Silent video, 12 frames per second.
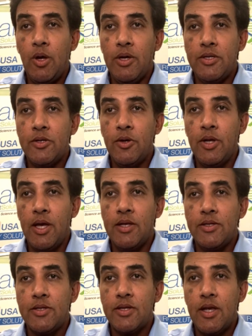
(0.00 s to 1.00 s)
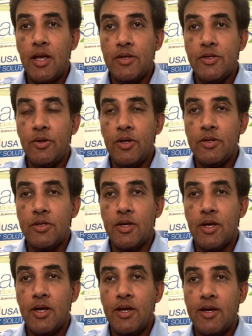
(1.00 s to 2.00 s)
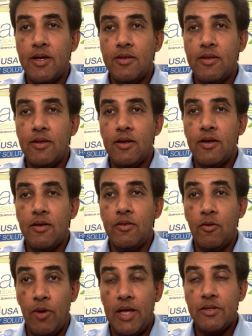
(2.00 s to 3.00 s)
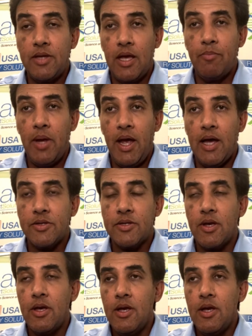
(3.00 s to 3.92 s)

soon as the regs get passed.